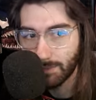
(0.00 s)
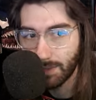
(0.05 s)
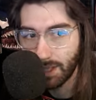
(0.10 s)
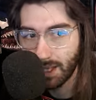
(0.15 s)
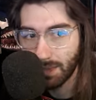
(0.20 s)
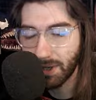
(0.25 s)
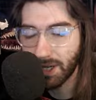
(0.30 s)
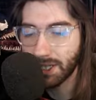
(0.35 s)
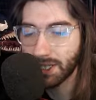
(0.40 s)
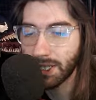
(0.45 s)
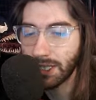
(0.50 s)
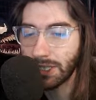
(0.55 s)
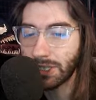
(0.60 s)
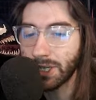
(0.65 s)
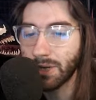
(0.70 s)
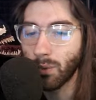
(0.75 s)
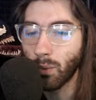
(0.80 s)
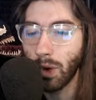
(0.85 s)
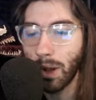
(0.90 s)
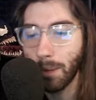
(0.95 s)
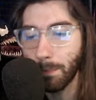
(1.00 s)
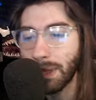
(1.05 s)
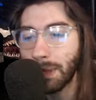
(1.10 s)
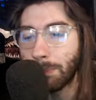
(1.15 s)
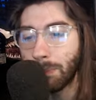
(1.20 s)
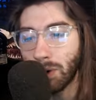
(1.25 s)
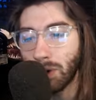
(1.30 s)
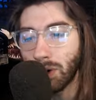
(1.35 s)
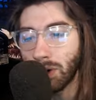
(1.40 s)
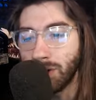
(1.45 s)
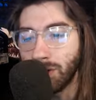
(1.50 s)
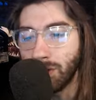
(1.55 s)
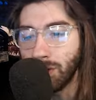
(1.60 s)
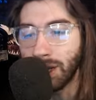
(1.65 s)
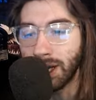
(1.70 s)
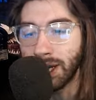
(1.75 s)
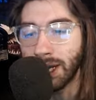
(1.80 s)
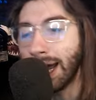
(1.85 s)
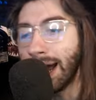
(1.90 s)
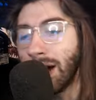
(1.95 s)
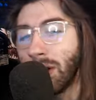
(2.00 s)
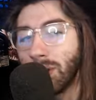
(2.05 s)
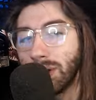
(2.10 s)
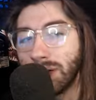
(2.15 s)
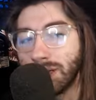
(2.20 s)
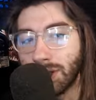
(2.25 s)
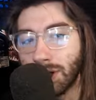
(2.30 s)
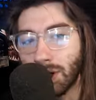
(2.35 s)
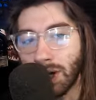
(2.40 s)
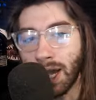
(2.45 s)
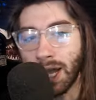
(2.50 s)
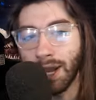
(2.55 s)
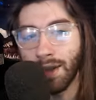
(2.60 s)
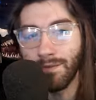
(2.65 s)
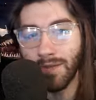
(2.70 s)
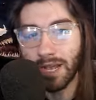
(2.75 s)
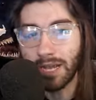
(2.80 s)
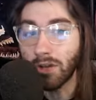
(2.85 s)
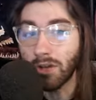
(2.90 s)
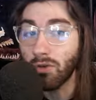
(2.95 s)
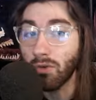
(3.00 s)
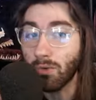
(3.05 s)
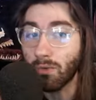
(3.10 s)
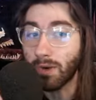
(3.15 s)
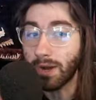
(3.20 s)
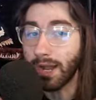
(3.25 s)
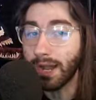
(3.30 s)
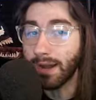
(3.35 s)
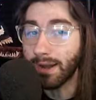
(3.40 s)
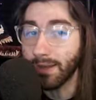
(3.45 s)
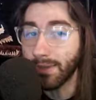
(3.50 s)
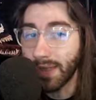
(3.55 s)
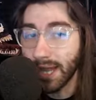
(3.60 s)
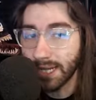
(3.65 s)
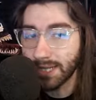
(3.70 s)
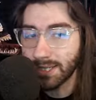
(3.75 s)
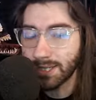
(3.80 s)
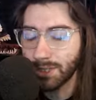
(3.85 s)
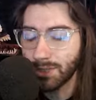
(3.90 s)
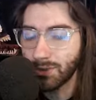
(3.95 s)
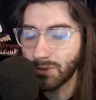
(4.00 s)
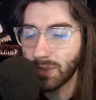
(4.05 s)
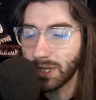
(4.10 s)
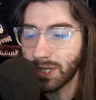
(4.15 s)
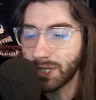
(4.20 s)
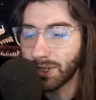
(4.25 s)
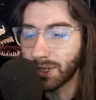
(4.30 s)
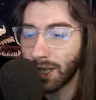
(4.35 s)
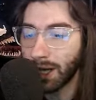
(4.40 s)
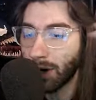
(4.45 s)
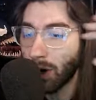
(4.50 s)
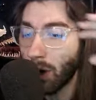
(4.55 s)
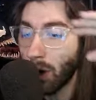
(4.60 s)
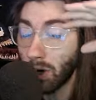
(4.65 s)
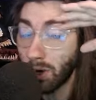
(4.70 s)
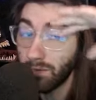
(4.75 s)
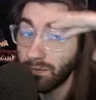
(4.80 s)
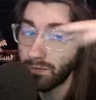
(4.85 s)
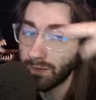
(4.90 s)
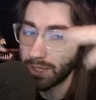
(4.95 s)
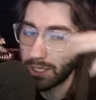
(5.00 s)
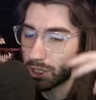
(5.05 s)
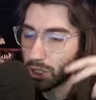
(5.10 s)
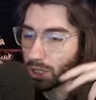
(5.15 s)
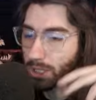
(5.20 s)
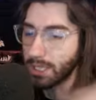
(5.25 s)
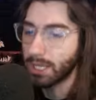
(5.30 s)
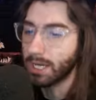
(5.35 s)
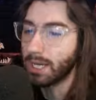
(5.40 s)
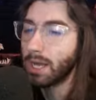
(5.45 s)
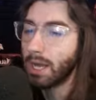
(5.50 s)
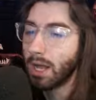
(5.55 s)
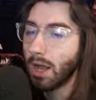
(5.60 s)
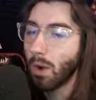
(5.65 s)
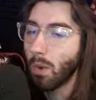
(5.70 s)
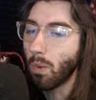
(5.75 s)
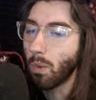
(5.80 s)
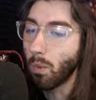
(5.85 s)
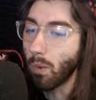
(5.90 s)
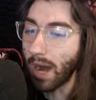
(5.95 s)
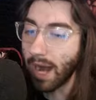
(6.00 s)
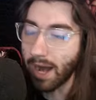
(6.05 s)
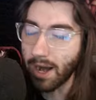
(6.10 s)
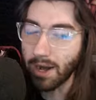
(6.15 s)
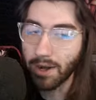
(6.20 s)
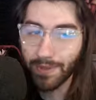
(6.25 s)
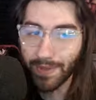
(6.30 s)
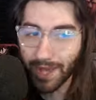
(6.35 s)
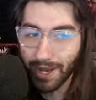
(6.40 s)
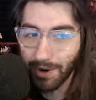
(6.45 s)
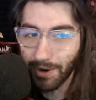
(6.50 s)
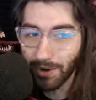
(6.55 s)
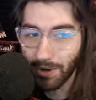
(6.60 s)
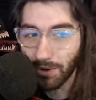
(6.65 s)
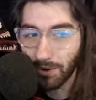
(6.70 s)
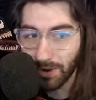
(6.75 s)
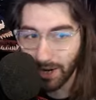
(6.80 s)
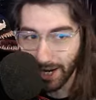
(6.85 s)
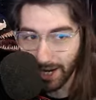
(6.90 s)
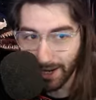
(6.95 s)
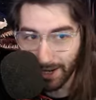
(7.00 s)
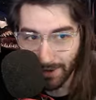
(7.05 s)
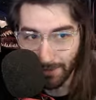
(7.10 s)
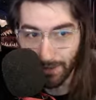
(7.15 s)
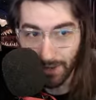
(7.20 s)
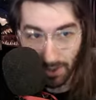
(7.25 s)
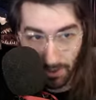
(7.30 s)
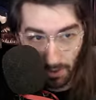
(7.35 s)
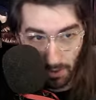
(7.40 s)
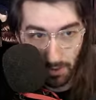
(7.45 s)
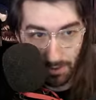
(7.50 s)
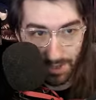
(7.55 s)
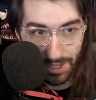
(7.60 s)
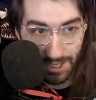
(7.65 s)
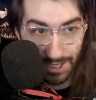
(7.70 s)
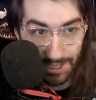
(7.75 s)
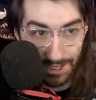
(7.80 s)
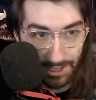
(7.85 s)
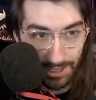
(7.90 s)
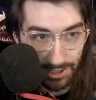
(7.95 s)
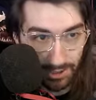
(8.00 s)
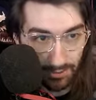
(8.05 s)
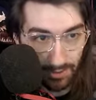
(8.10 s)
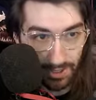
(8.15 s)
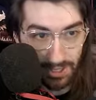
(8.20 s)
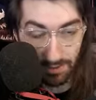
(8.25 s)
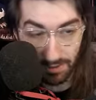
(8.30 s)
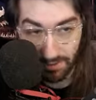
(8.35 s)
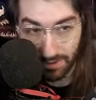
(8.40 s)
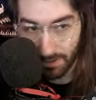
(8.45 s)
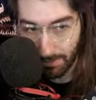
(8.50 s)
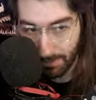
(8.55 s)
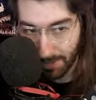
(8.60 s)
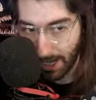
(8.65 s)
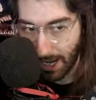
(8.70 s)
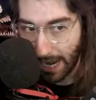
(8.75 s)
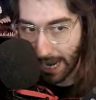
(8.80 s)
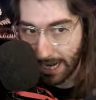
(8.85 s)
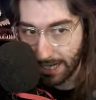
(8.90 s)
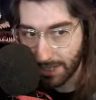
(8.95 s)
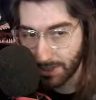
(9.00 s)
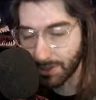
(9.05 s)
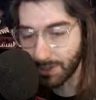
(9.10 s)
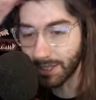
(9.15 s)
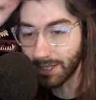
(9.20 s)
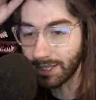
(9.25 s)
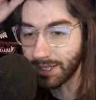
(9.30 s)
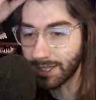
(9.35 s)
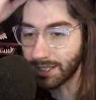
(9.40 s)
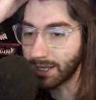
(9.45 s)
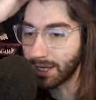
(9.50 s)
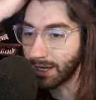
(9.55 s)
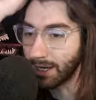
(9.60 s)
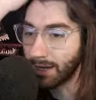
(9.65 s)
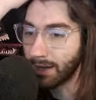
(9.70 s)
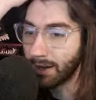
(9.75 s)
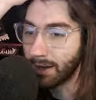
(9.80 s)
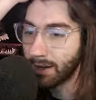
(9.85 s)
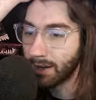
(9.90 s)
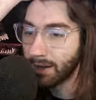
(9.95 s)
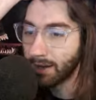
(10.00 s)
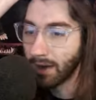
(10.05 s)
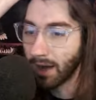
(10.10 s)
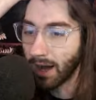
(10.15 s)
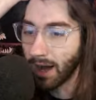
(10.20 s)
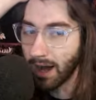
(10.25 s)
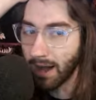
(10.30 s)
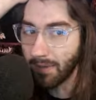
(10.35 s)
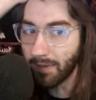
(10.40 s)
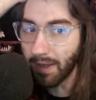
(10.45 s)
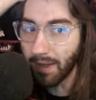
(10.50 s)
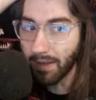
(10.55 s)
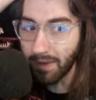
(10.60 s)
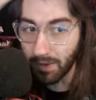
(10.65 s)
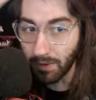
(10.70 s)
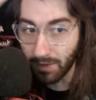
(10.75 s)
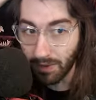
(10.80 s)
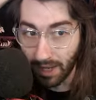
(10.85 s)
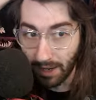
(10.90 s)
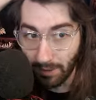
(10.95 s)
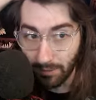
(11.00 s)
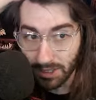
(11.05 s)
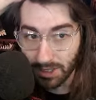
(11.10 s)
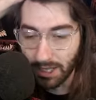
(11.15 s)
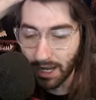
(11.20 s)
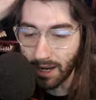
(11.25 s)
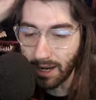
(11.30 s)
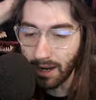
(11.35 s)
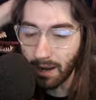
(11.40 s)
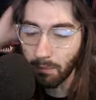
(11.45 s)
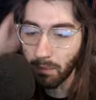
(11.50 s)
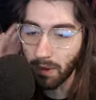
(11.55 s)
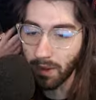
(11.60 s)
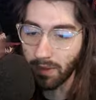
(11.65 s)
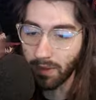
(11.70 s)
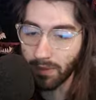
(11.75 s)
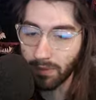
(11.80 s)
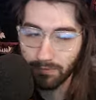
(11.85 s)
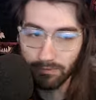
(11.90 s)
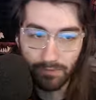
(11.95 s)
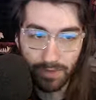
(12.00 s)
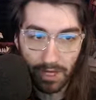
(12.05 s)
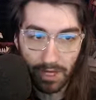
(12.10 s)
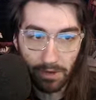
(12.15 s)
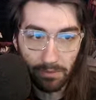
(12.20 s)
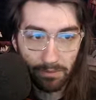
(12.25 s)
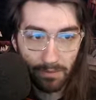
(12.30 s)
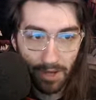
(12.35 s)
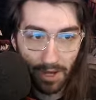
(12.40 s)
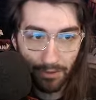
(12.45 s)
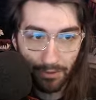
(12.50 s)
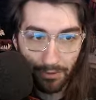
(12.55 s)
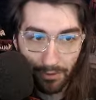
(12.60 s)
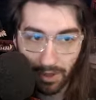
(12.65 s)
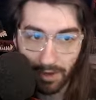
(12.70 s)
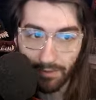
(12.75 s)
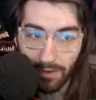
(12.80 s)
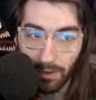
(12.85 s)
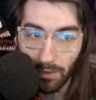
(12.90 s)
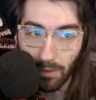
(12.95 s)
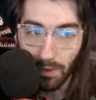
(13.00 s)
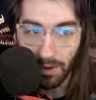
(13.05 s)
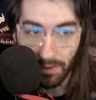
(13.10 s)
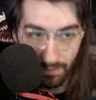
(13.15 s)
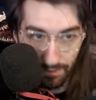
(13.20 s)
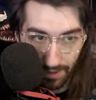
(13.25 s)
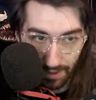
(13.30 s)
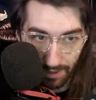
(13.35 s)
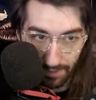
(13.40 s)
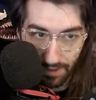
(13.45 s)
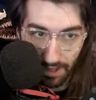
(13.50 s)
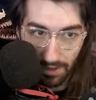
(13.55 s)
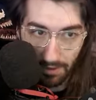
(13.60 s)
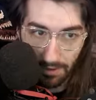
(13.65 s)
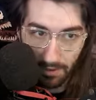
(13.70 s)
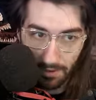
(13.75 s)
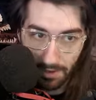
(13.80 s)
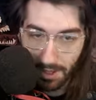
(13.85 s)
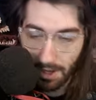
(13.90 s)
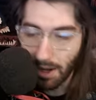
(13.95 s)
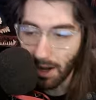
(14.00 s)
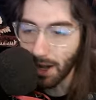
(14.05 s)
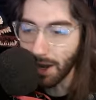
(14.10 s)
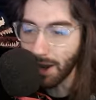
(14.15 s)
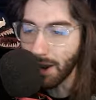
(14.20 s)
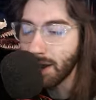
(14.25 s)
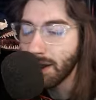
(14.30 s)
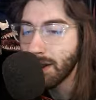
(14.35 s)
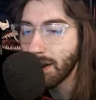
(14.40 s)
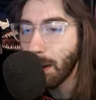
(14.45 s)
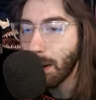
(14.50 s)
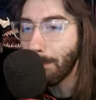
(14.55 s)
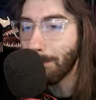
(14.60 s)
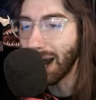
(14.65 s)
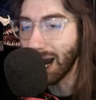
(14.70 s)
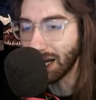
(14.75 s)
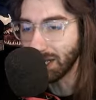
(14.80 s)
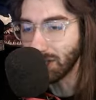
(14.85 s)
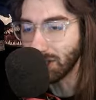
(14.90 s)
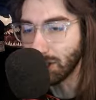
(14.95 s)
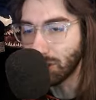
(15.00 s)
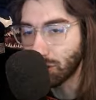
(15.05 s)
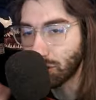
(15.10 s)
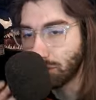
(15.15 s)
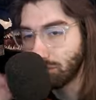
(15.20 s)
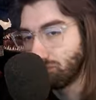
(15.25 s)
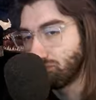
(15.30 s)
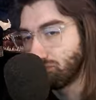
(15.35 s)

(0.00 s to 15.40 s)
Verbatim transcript: But essentially, what people are doing now is they're kind of like creating that situation like artificially, where they are creating the old DC situation where somebody actually DC'd. Uh, that you they would just end up with you know a 3v1 very very early on by just